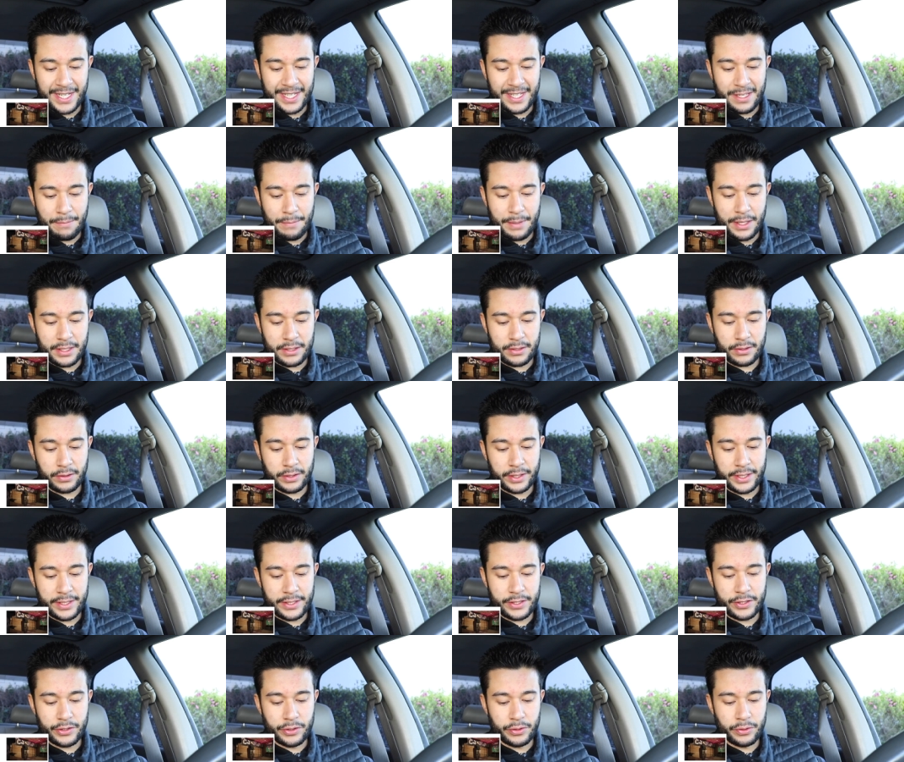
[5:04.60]
any mental
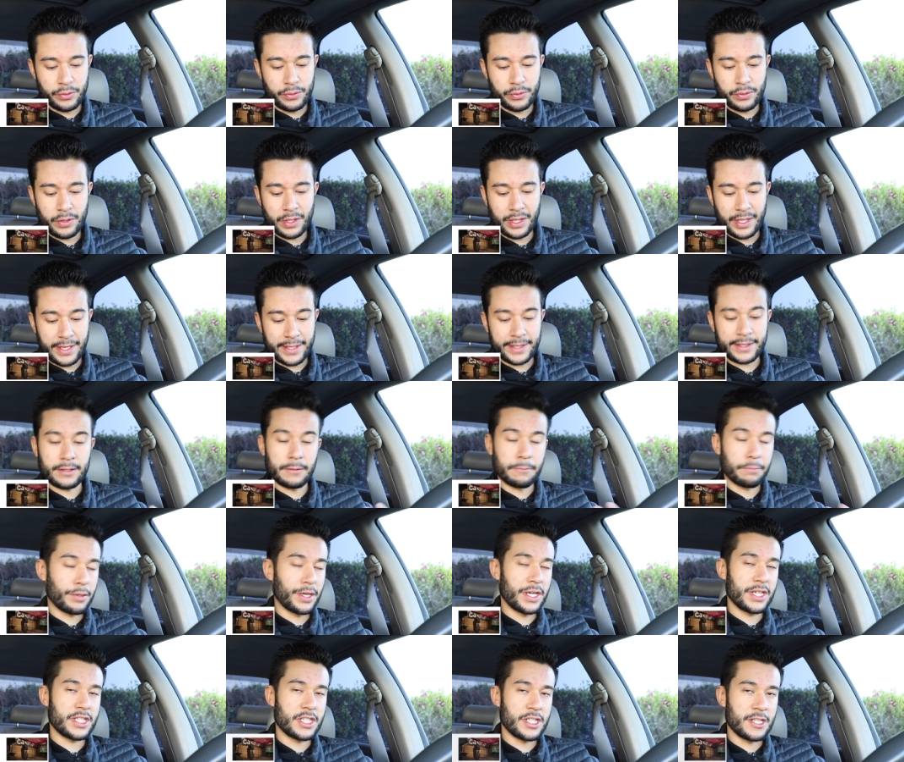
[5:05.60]
issue like
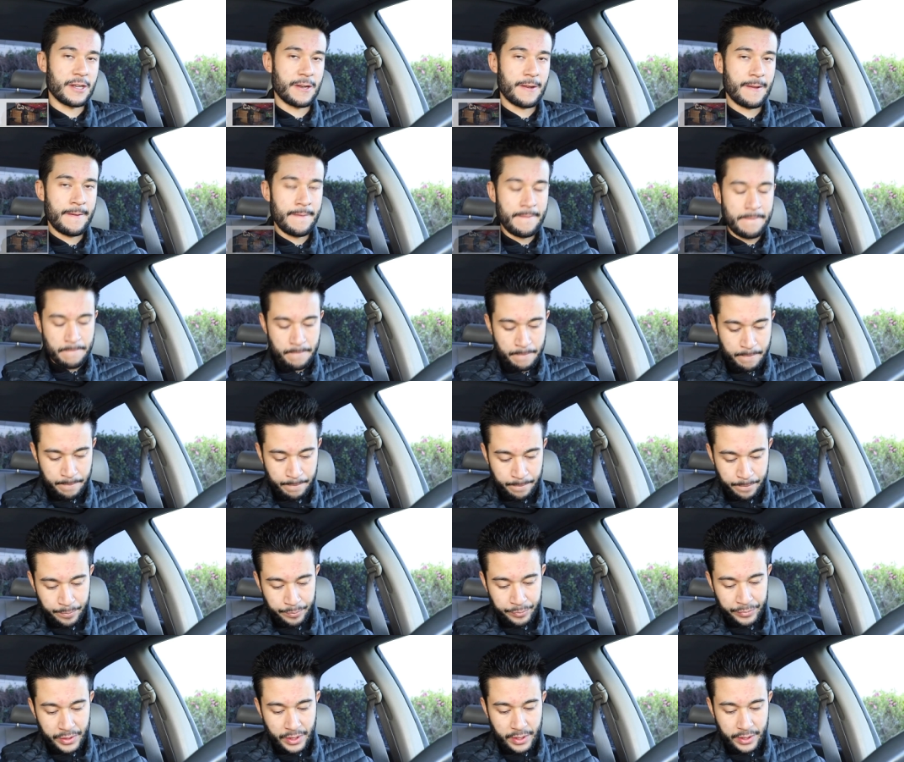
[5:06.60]
depression.
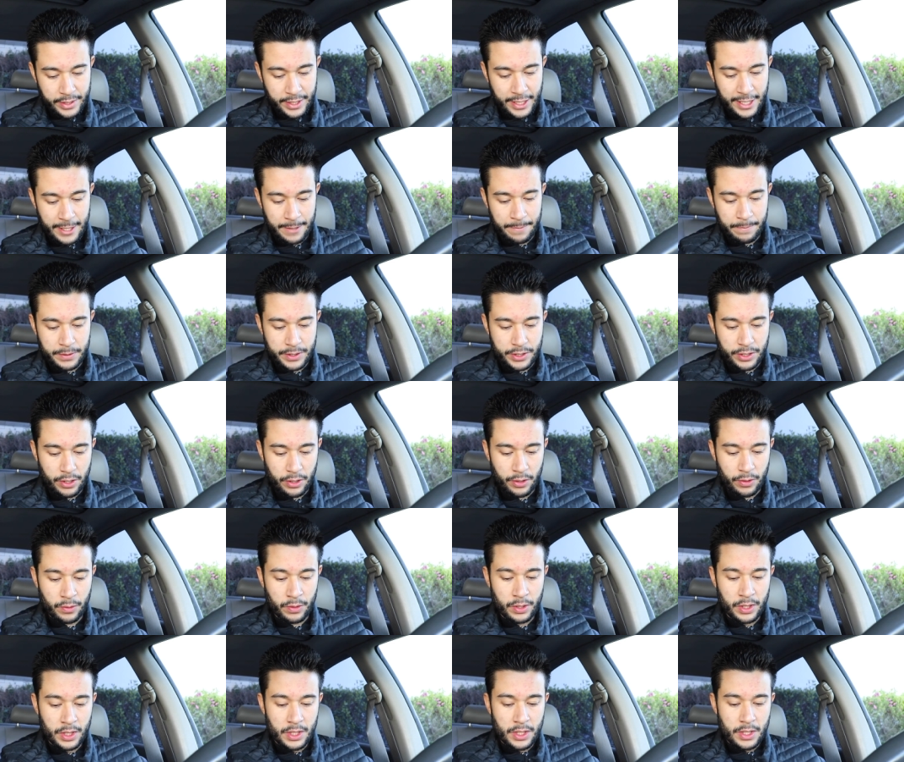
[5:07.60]
Okay,
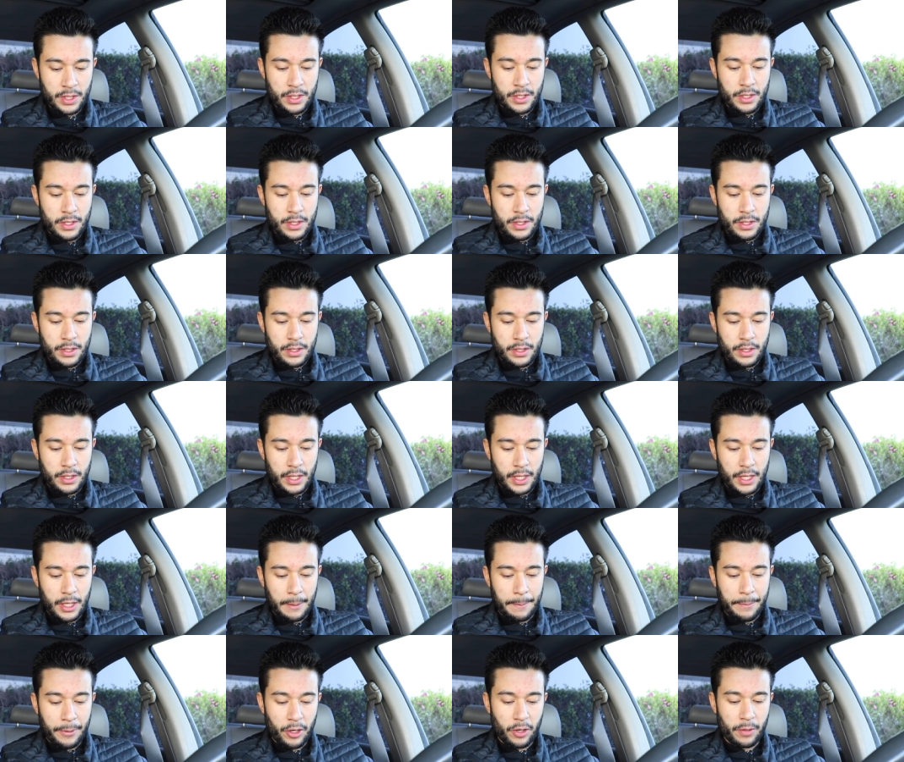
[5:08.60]
so
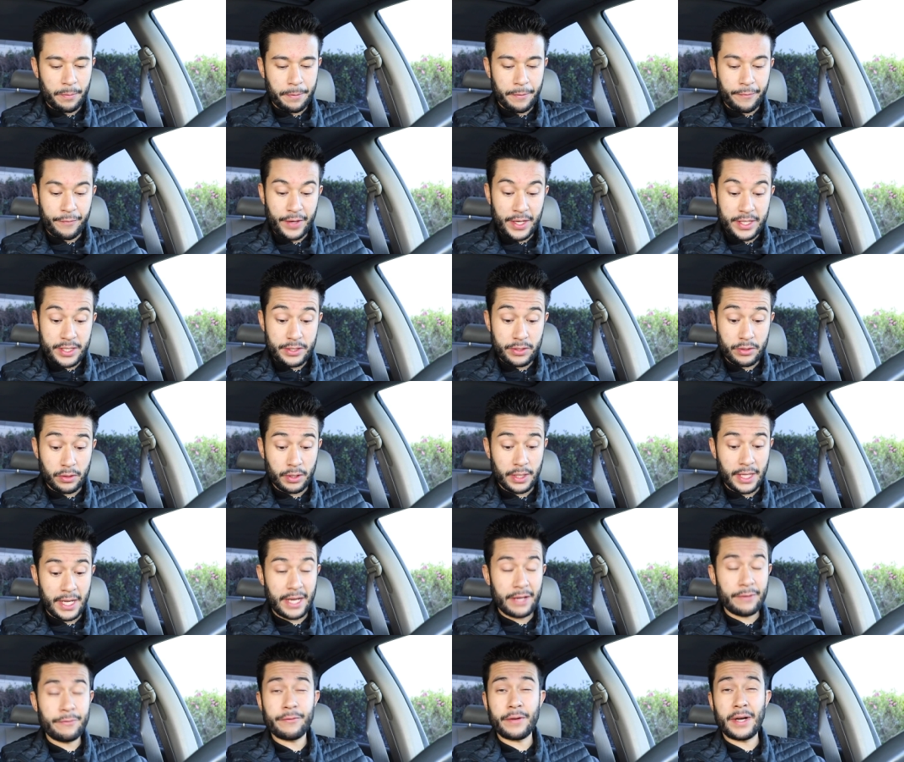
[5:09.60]
uh, per- professional
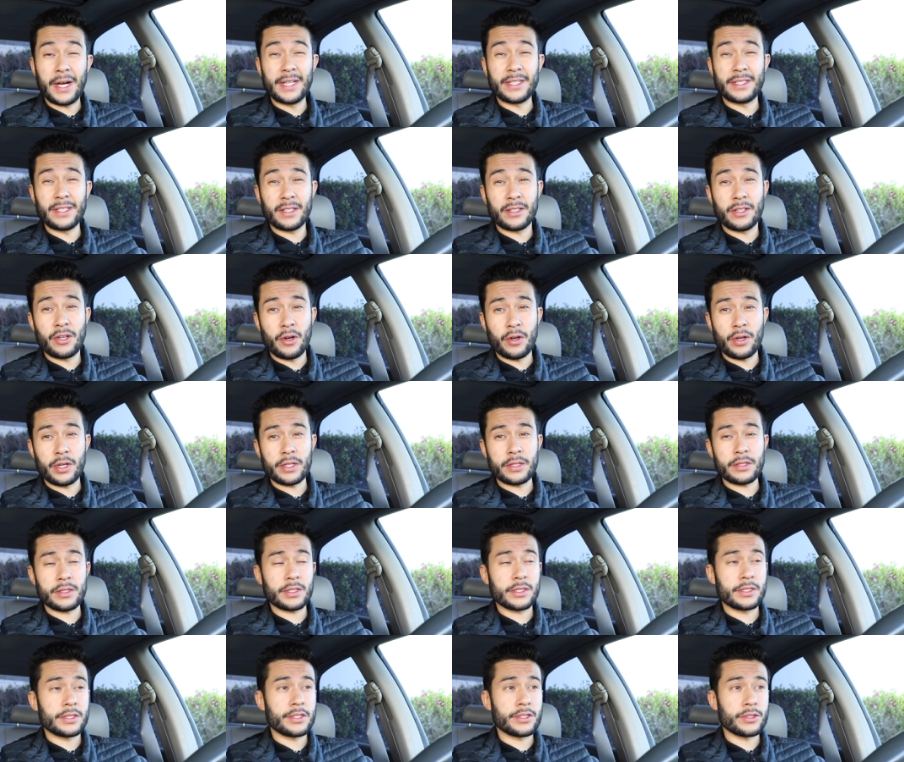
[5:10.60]
life, I did go to
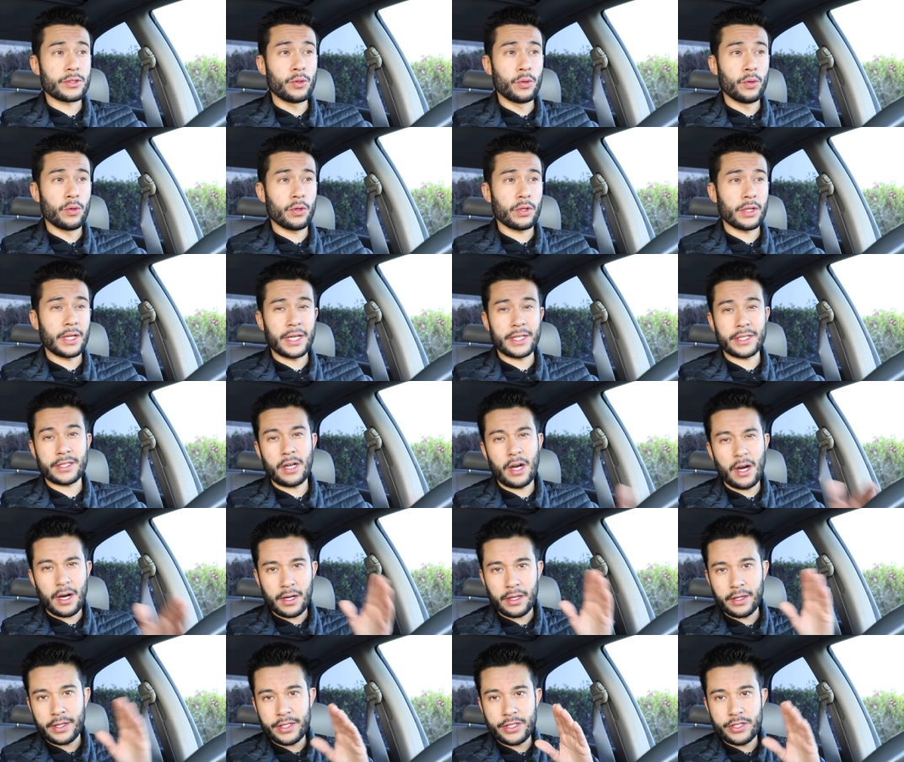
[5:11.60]
school, like
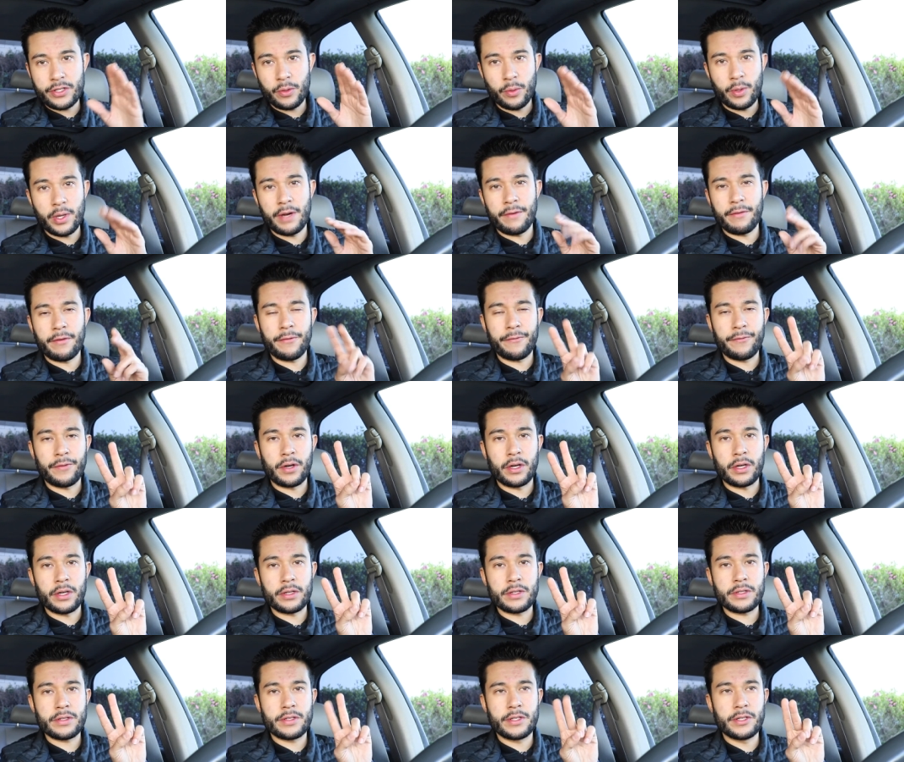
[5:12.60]
college or whatever,
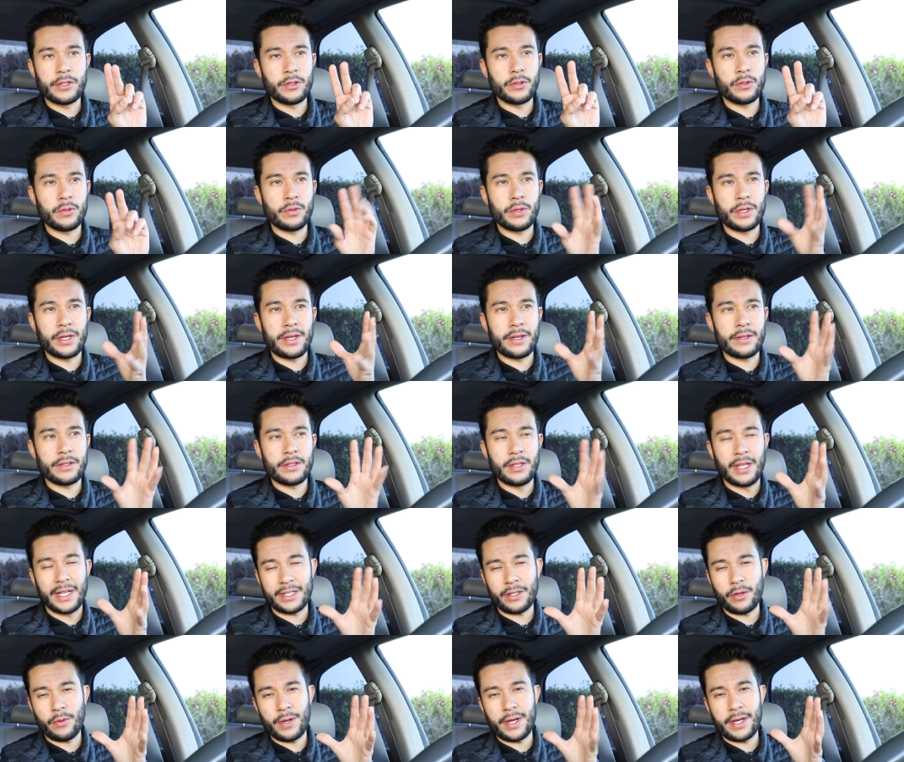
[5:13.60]
for two,
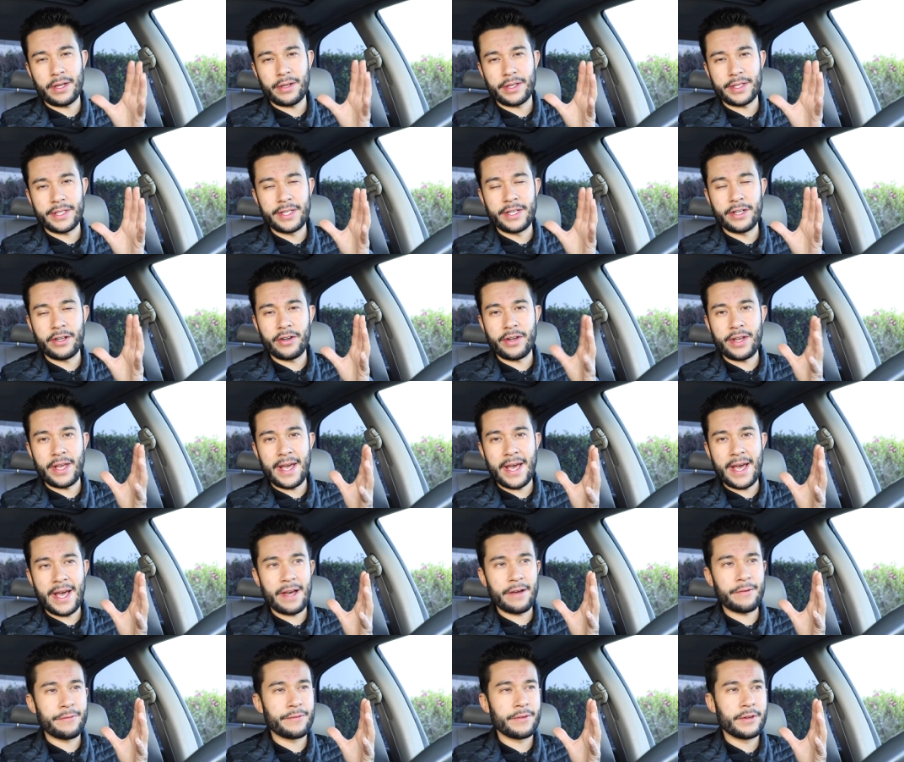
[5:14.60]
like around a year and a
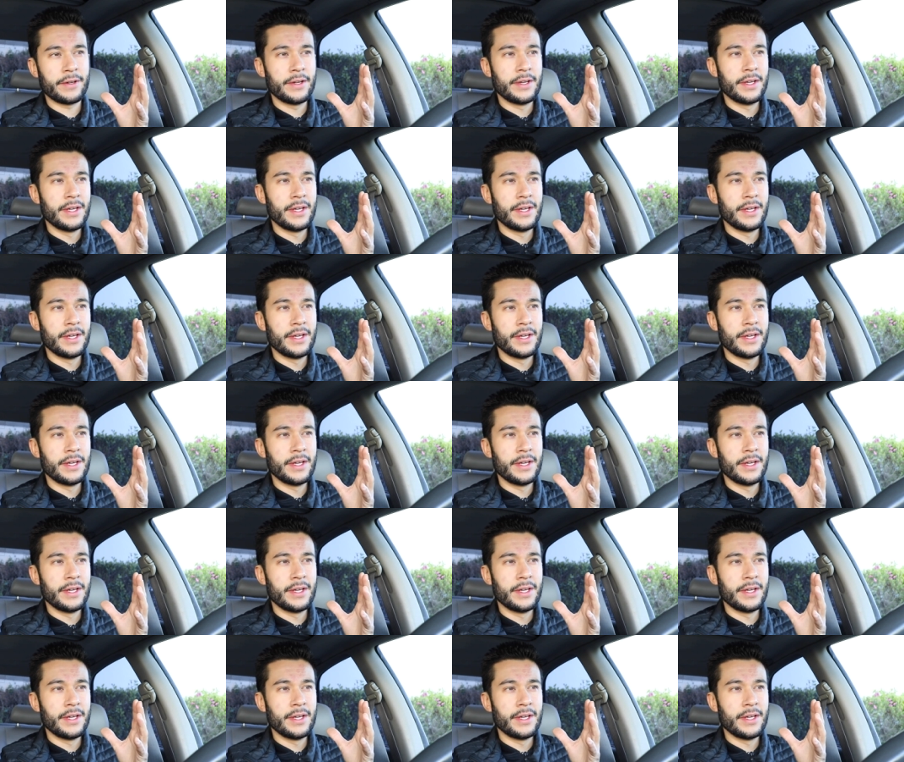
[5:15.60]
half.